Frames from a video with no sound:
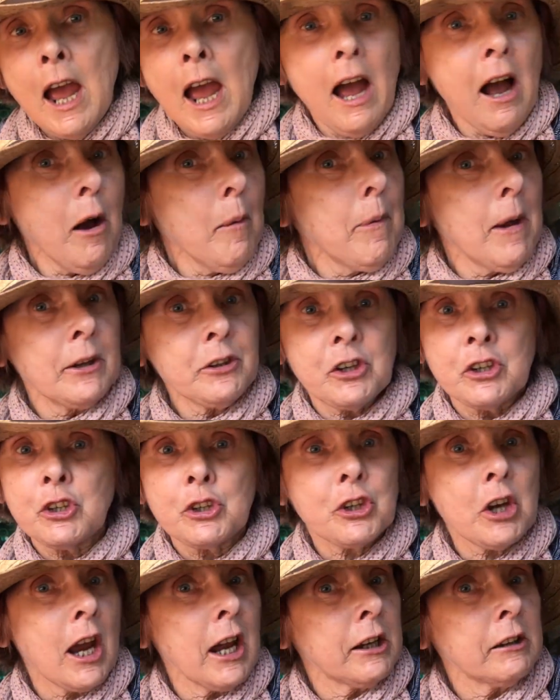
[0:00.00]
how about
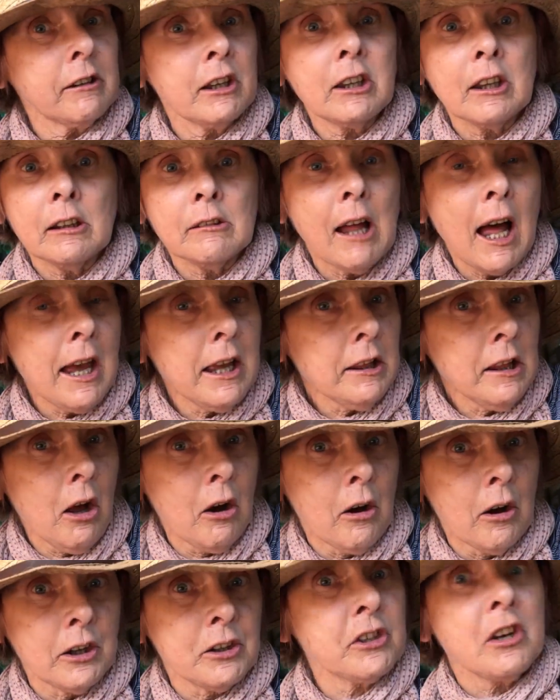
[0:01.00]
she's channeling the ley
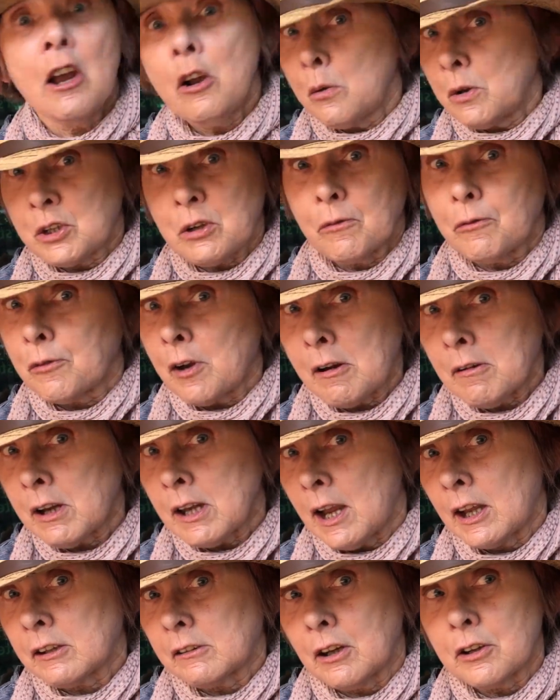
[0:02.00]
lines, which are
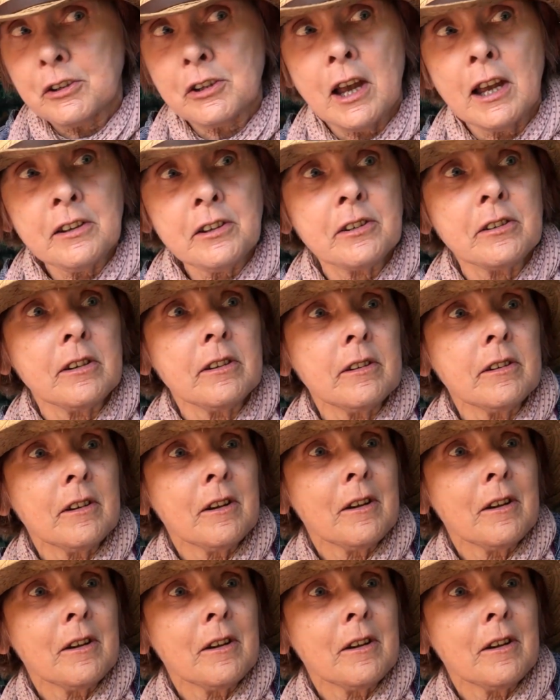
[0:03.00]
very Anglo-Saxon.